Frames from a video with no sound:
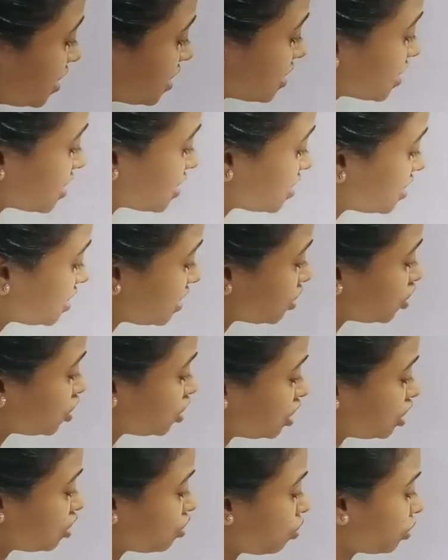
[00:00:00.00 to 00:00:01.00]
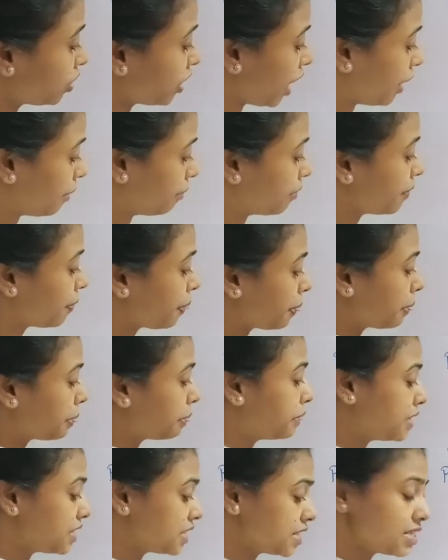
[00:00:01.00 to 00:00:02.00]
this is the genotype.
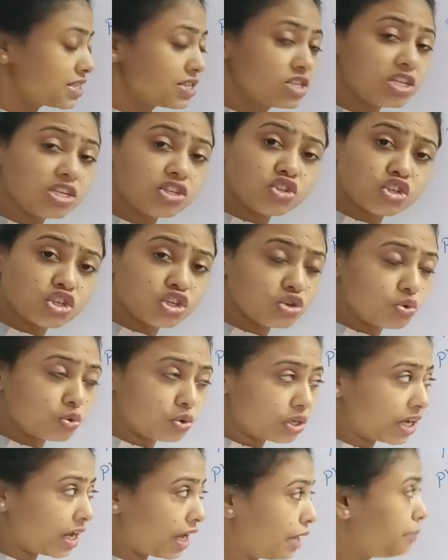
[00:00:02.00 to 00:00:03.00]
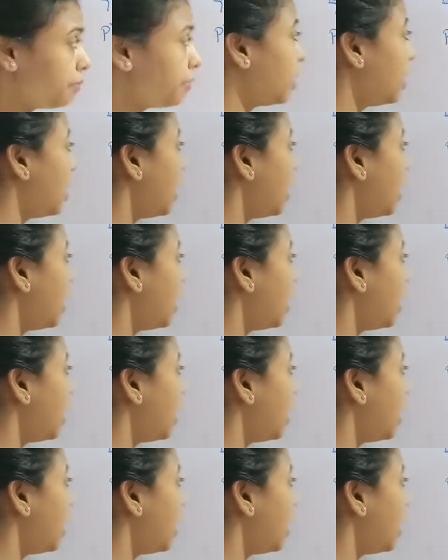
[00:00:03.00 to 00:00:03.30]
This is the genotype.